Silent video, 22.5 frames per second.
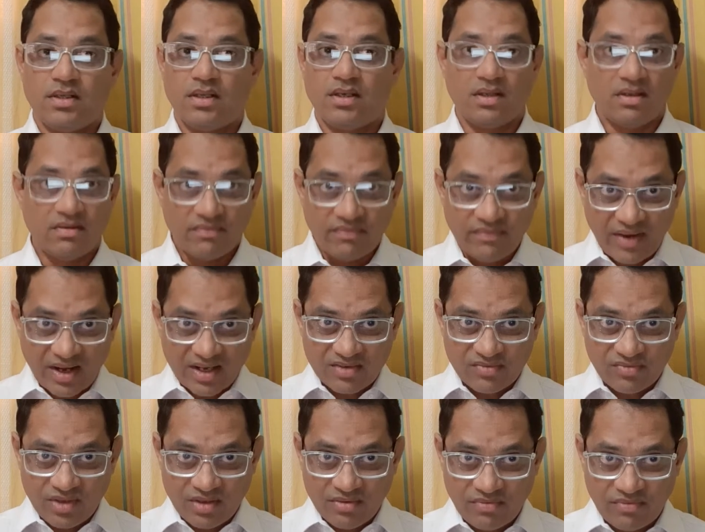and in fact
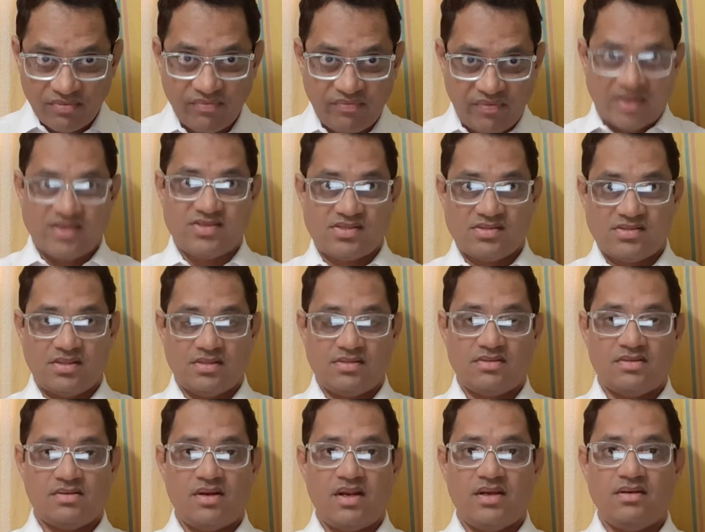we faced it
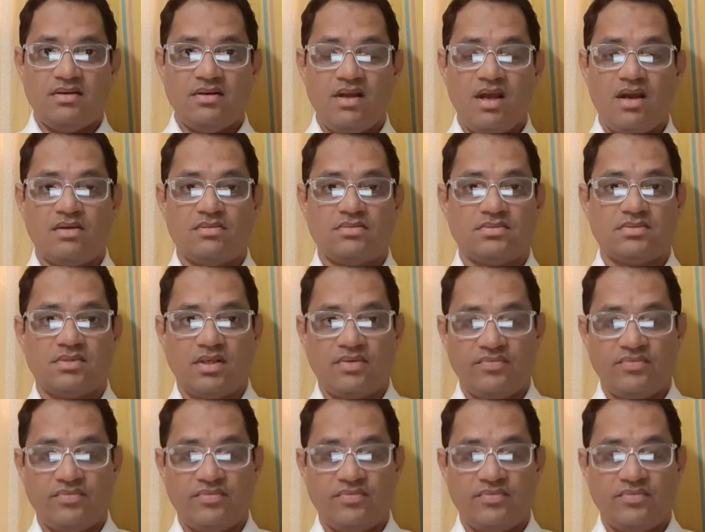right now.